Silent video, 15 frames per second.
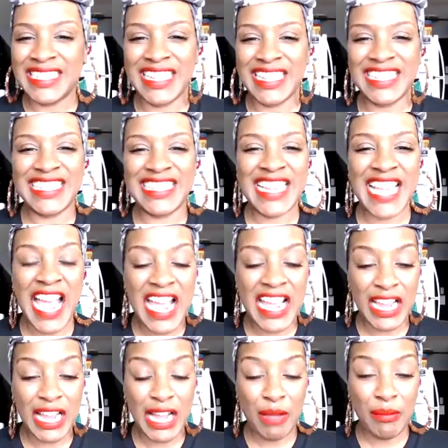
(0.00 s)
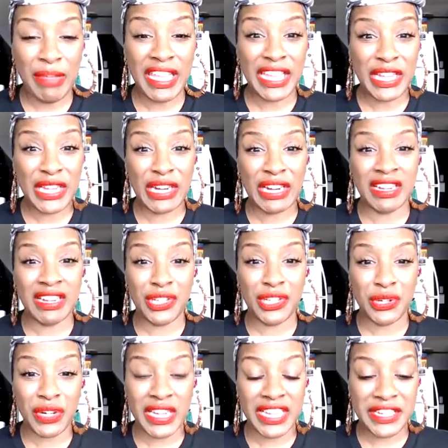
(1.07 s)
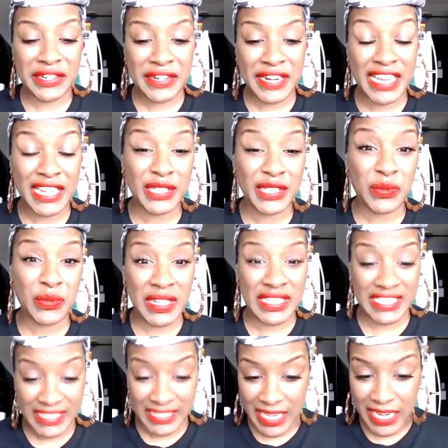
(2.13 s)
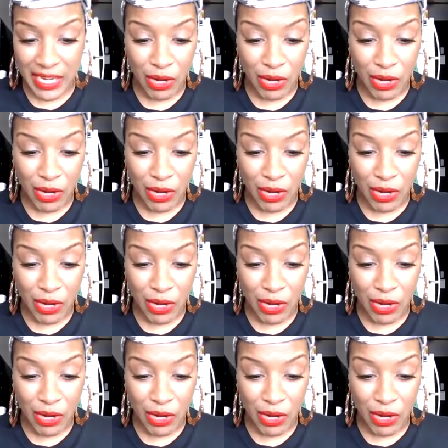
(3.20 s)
It's Taiia. I'm here. You're here, and it's Wednesday.